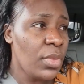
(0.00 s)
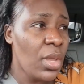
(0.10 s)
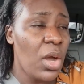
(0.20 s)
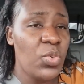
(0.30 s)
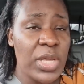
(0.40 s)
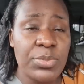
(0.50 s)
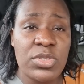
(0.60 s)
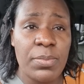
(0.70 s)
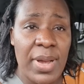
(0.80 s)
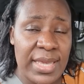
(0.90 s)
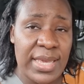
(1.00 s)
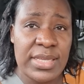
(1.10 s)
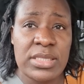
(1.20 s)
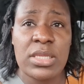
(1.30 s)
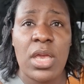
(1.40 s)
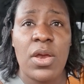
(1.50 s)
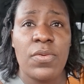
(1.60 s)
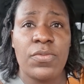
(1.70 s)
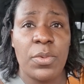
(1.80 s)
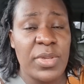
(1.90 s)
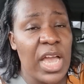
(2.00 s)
I came to the market. From here,